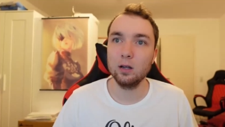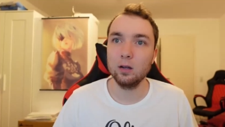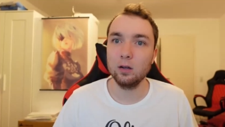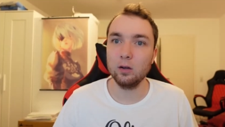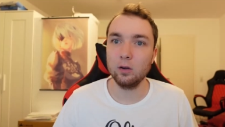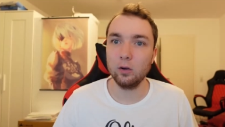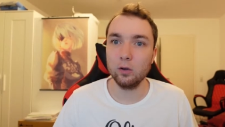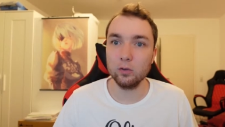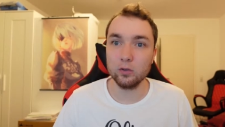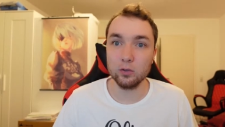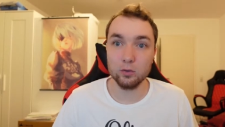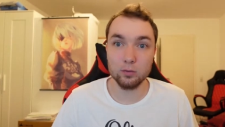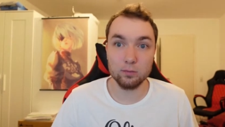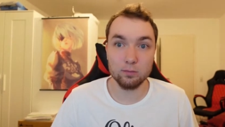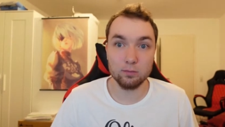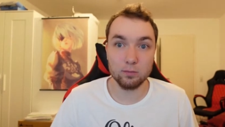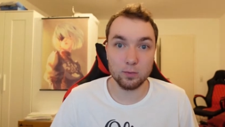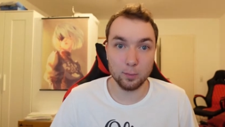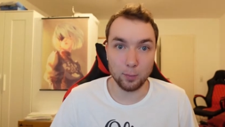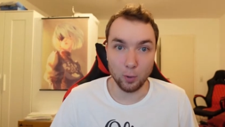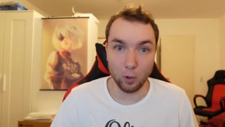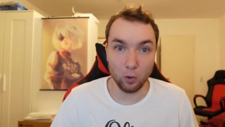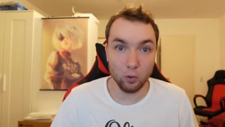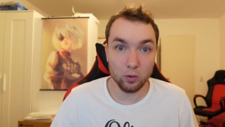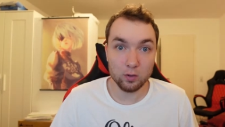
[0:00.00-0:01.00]
Also, the
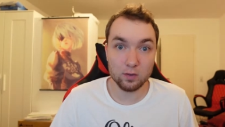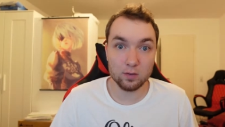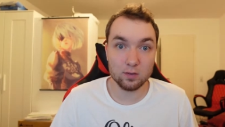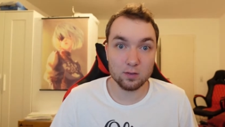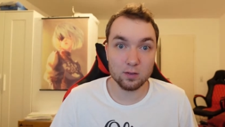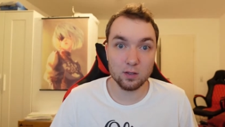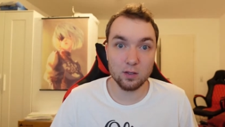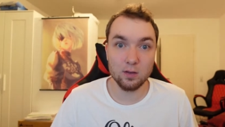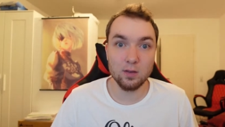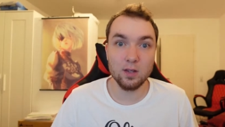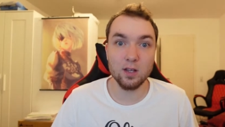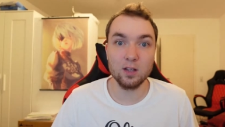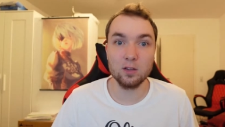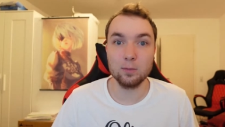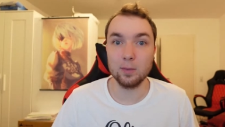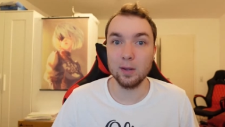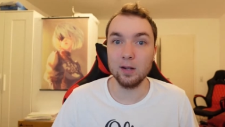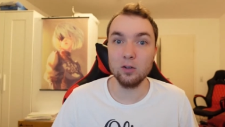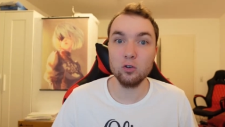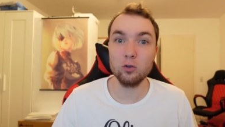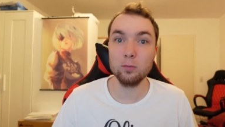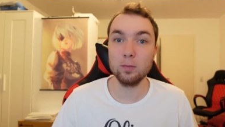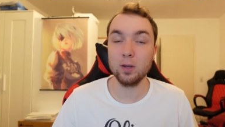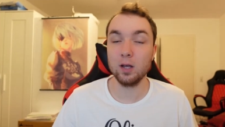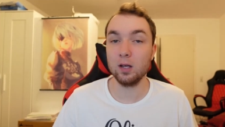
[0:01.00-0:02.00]
pokes in the
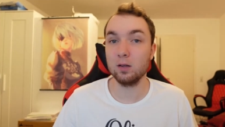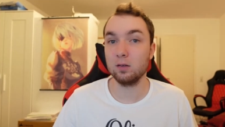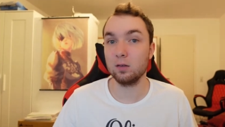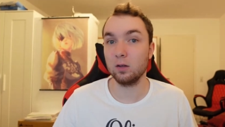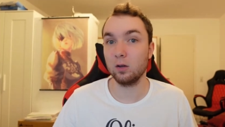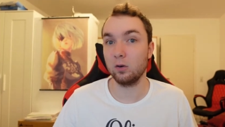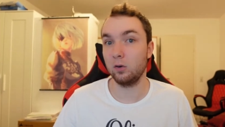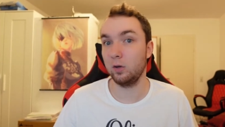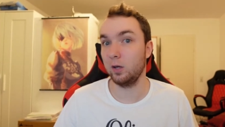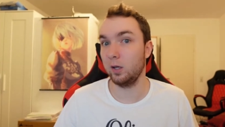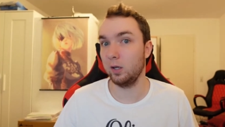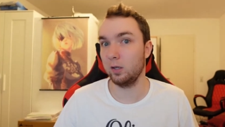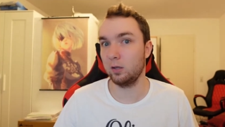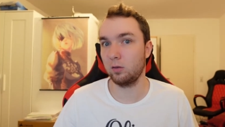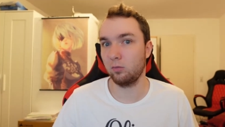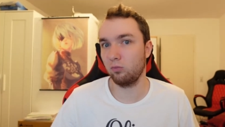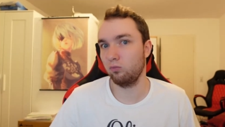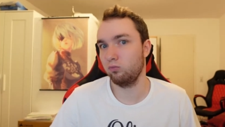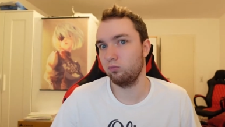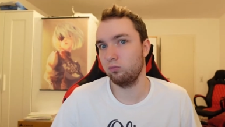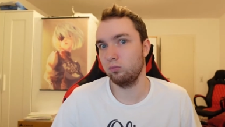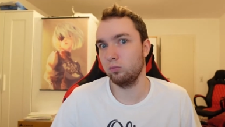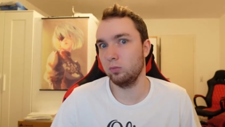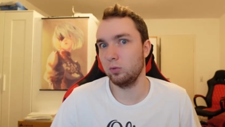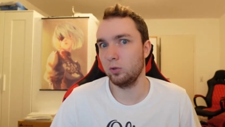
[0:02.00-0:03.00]
expansion pass are like
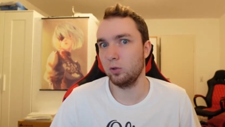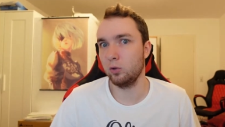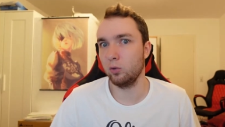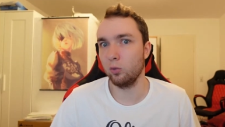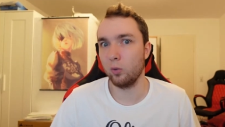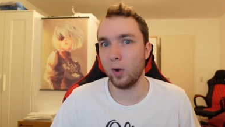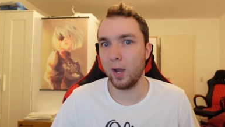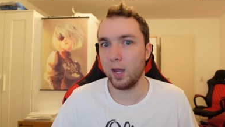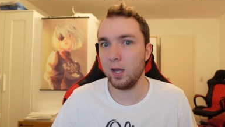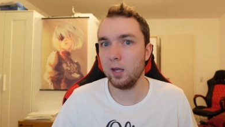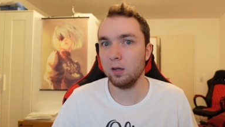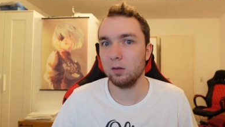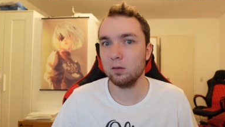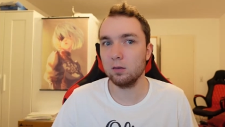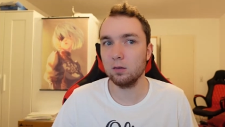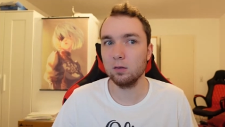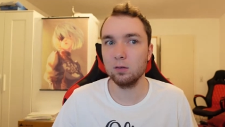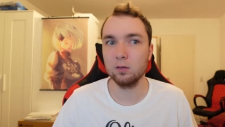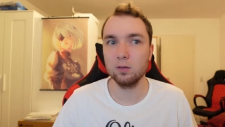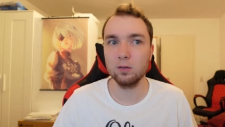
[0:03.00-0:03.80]
great.